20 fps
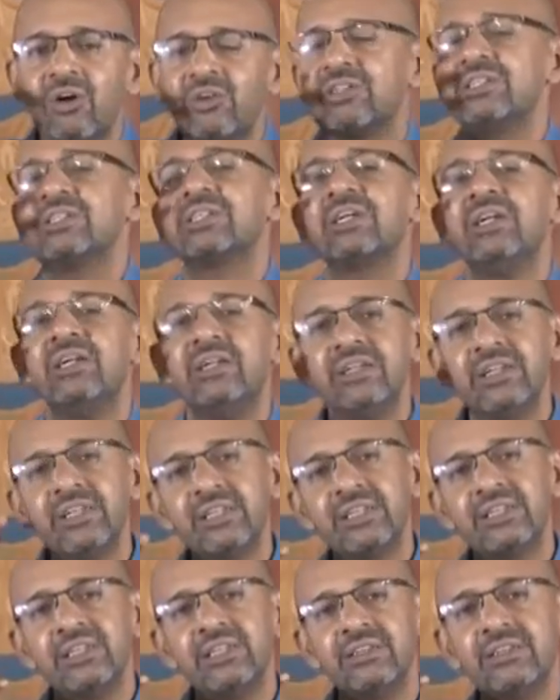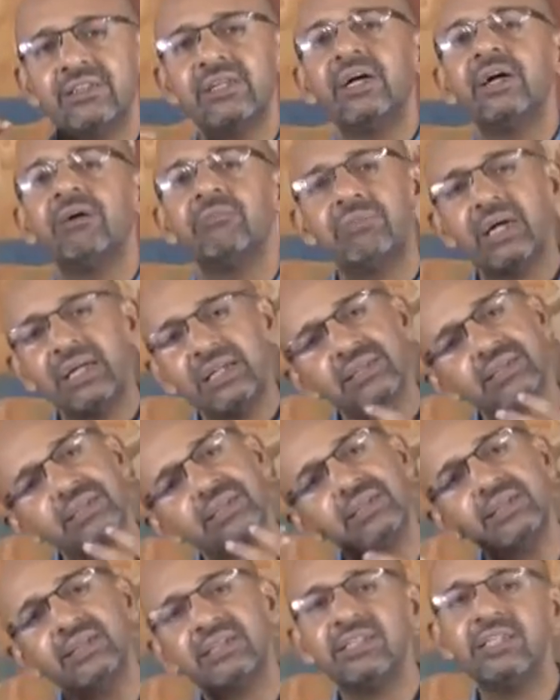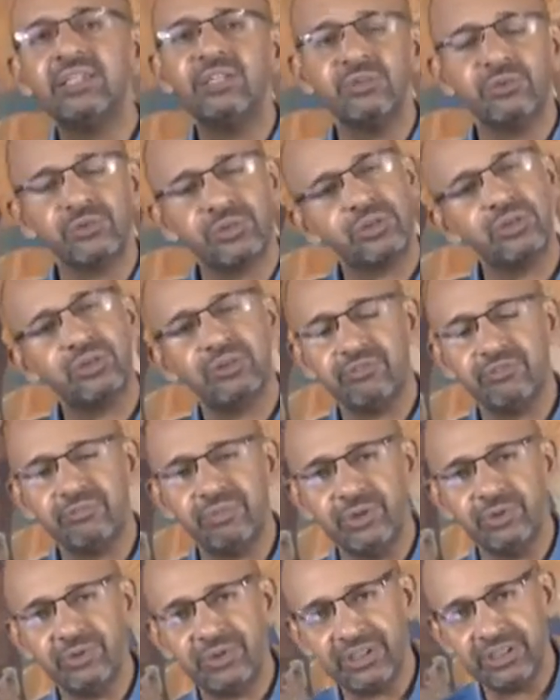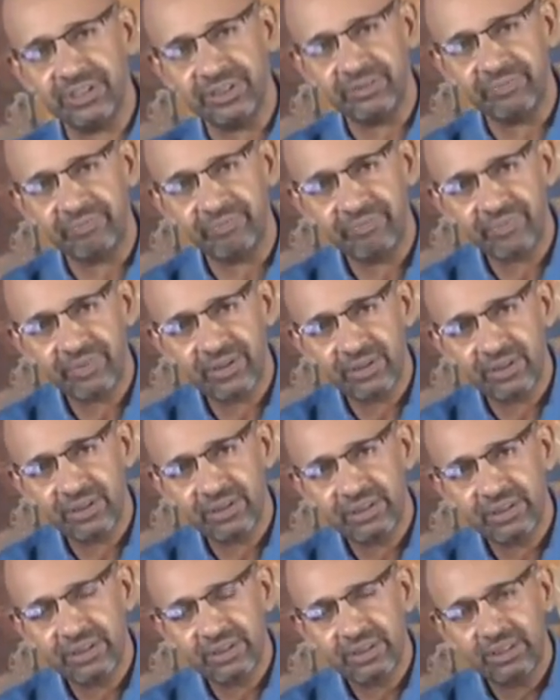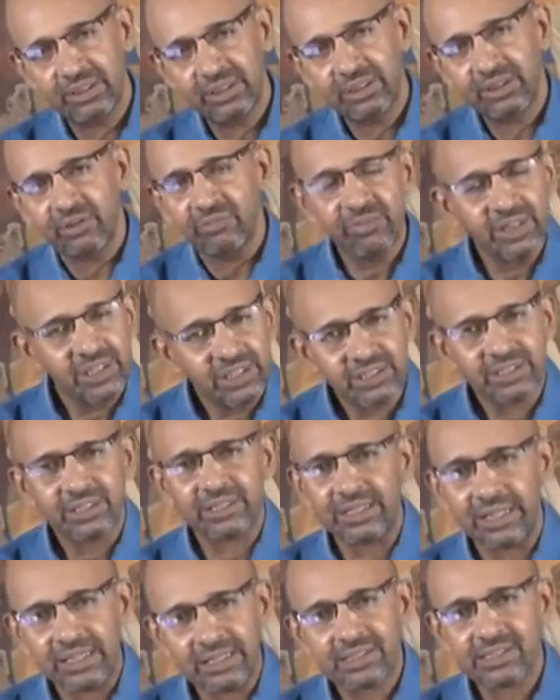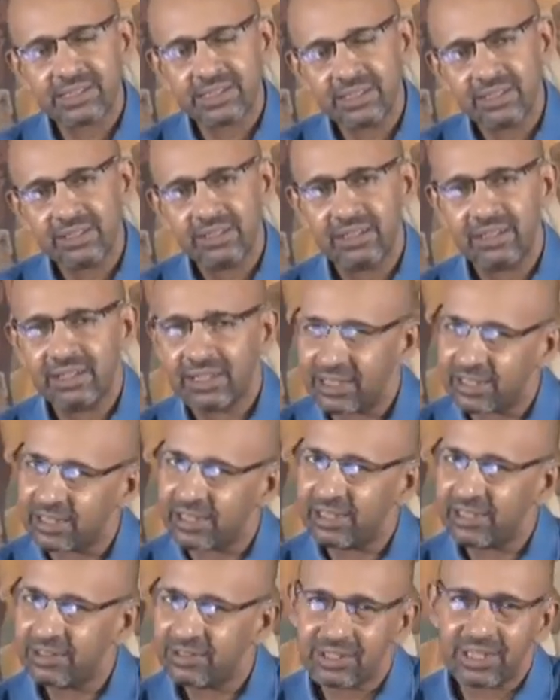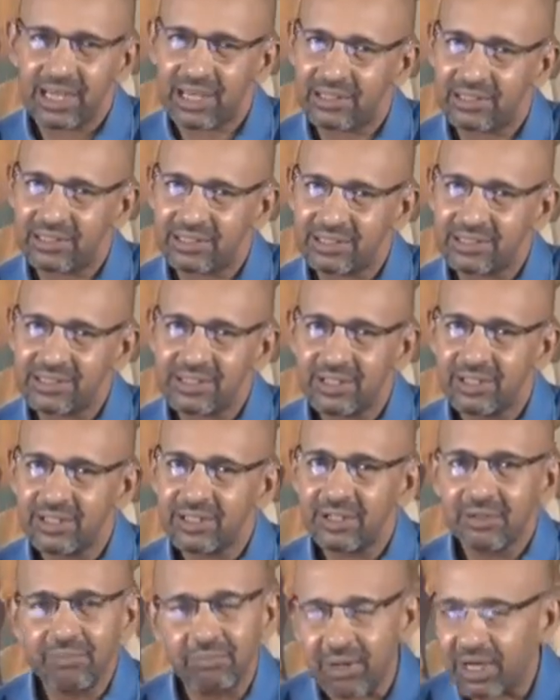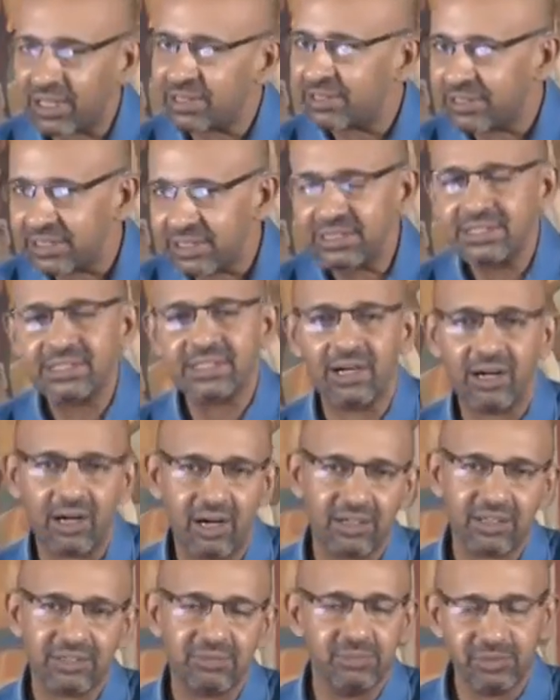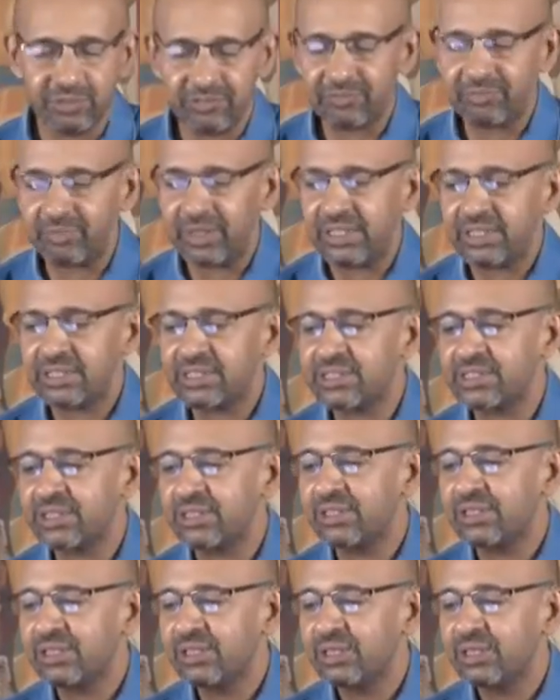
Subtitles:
or is conditioned by a certain notion of beauty, which gets again challenged by these art movements.